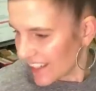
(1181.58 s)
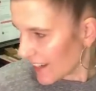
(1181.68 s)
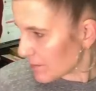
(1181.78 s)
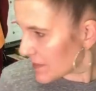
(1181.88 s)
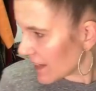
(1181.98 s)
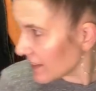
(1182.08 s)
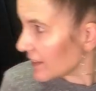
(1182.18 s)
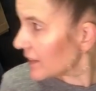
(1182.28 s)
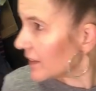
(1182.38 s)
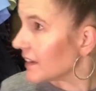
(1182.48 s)
This is
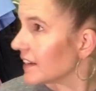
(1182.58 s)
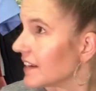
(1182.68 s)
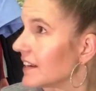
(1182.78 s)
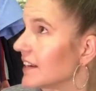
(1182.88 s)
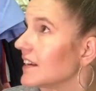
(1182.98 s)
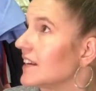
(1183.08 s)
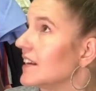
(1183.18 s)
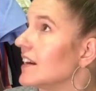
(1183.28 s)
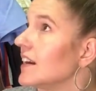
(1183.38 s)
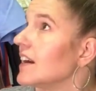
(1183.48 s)
going international too to
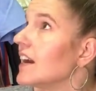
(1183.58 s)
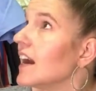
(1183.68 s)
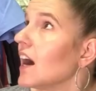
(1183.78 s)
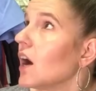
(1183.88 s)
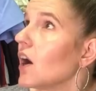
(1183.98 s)
Canada, eh?